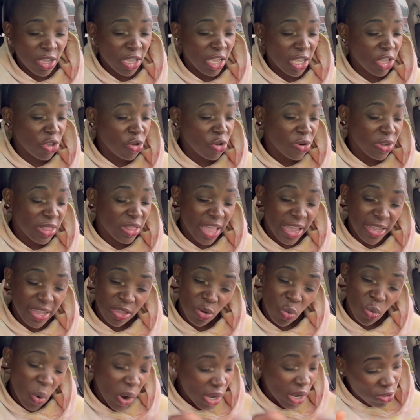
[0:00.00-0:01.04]
and you're like the
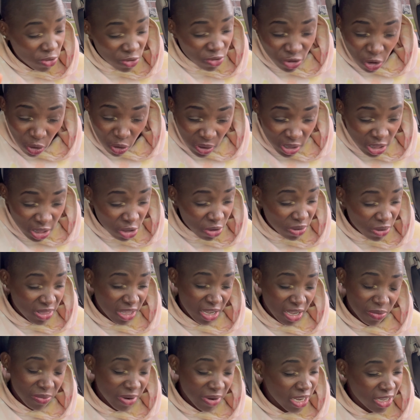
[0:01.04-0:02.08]
one who's currently on
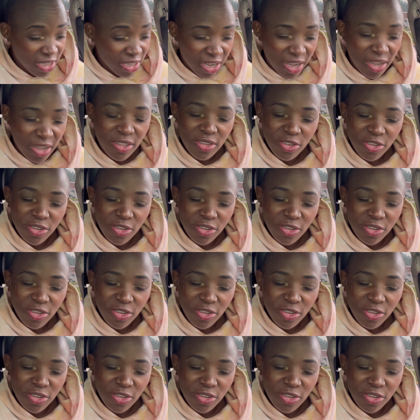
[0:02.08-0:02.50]
their radar.